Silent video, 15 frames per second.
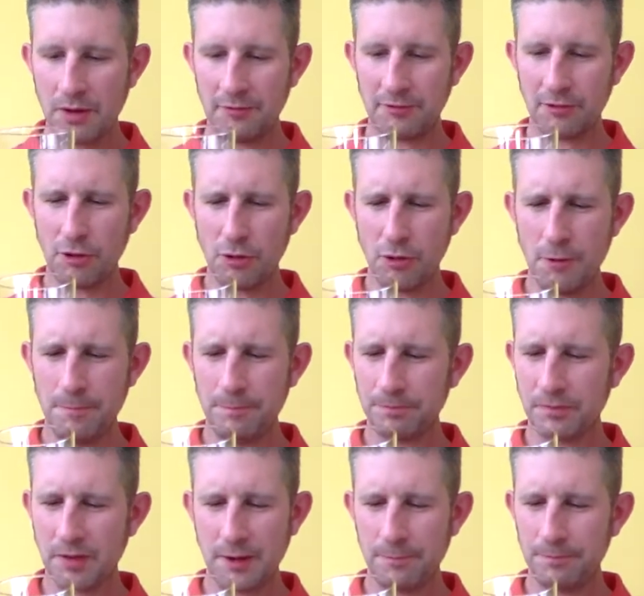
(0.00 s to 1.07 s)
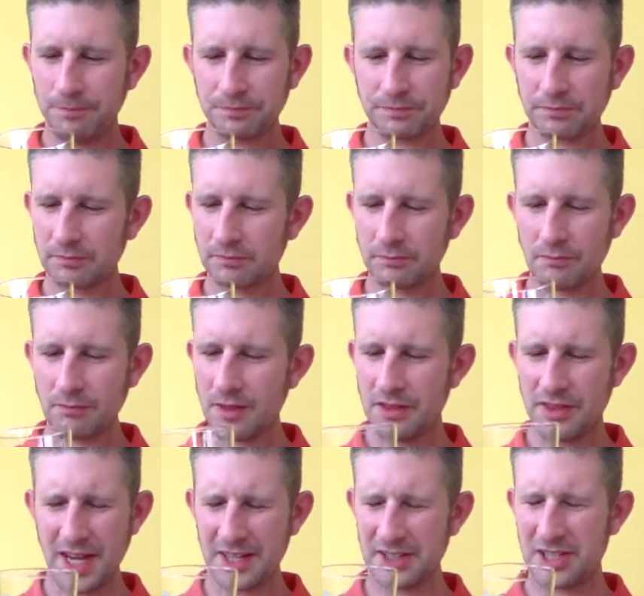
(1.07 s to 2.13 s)
And floral.
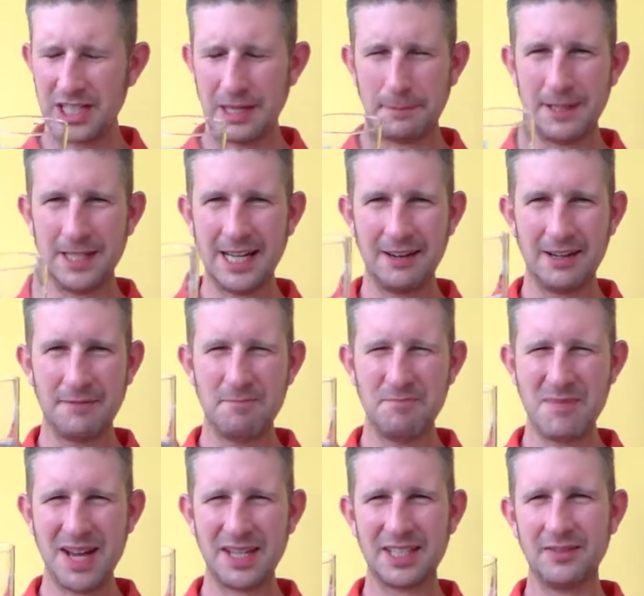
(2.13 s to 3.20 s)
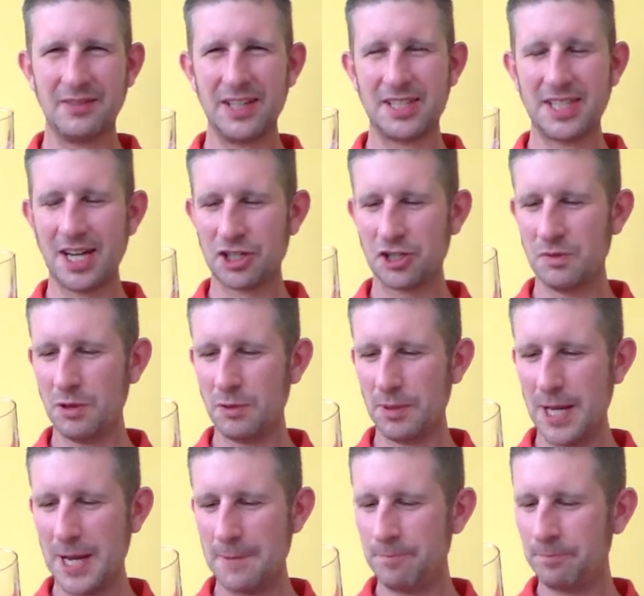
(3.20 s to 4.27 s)
That is slipping down. Massively sessionable
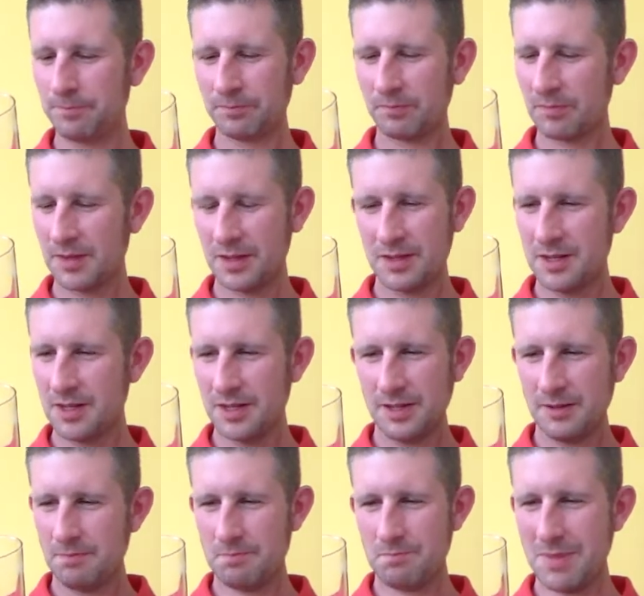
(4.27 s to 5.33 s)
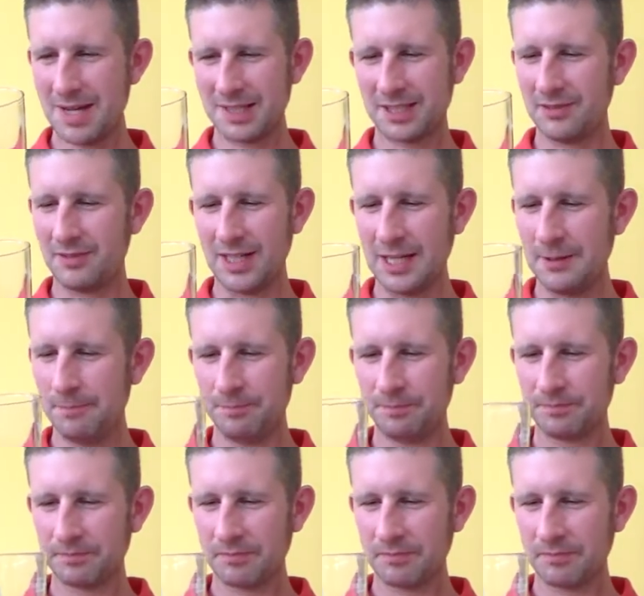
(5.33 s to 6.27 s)
beer. Massively.